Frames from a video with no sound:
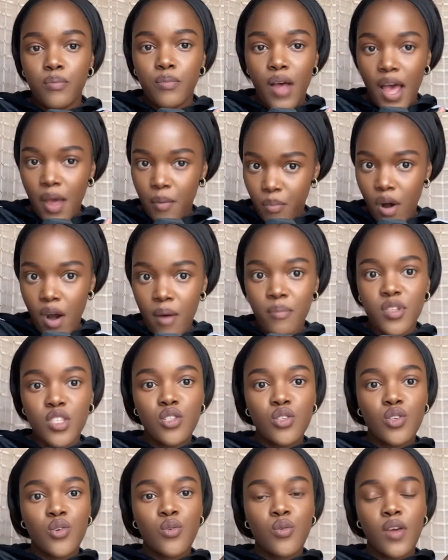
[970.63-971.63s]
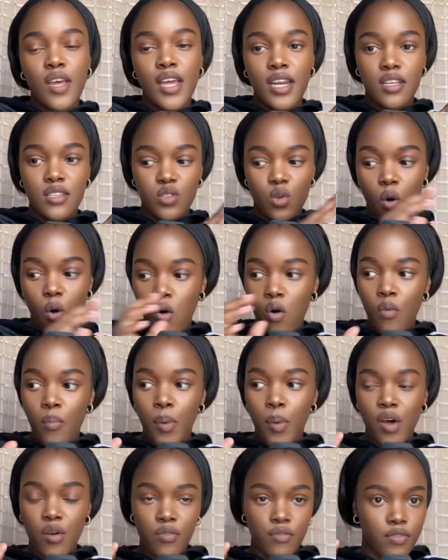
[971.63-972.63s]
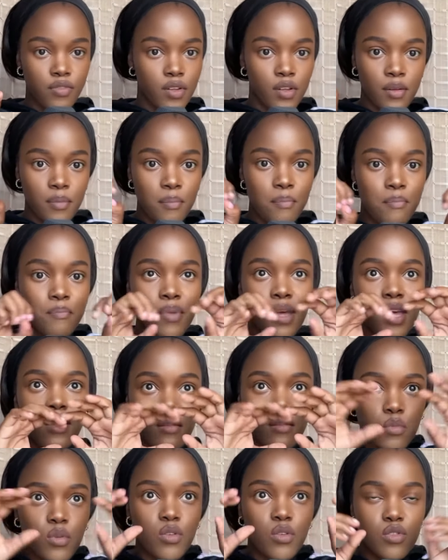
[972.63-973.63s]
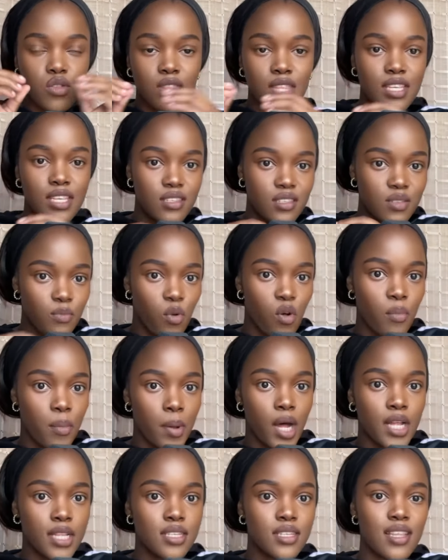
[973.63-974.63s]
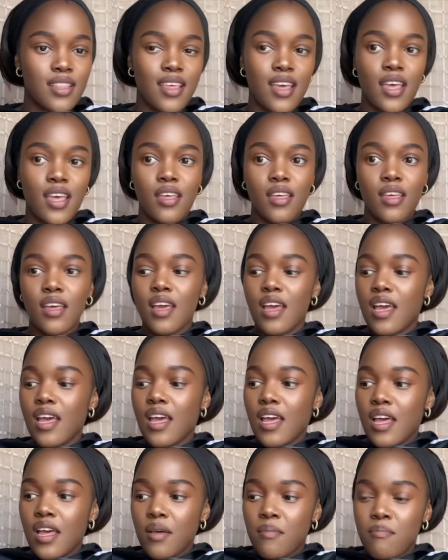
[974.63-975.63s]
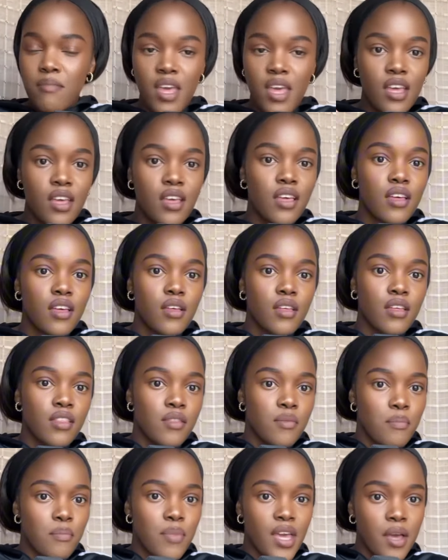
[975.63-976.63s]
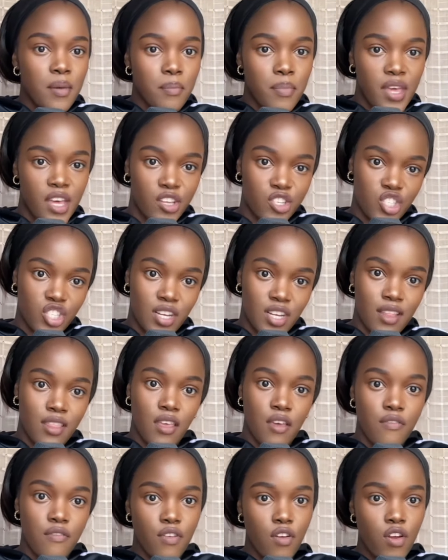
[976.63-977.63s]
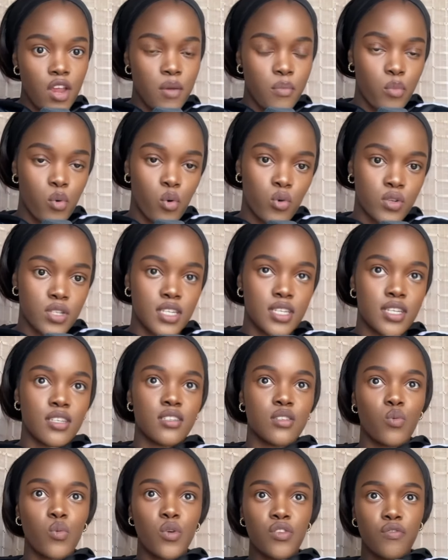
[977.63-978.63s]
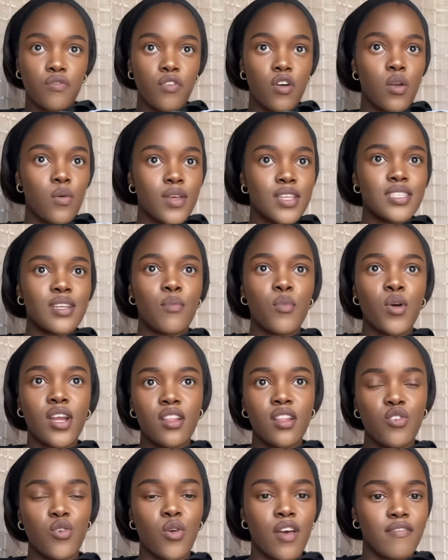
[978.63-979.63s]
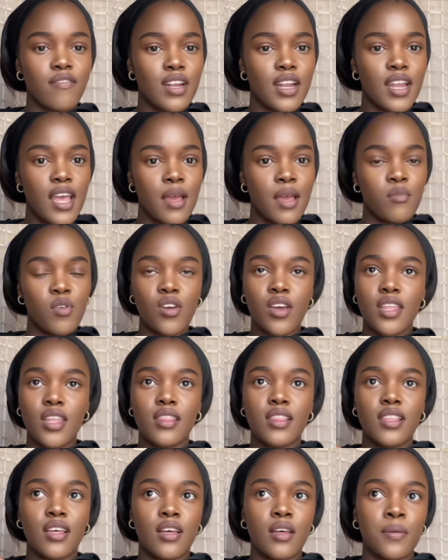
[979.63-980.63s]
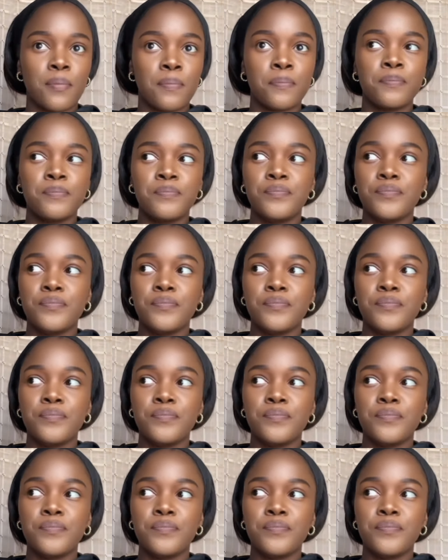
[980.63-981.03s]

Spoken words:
I promise you, it is all part of a big, these small parts, they make the bigger picture. They're very important. When you're following someone and you have a name, look at the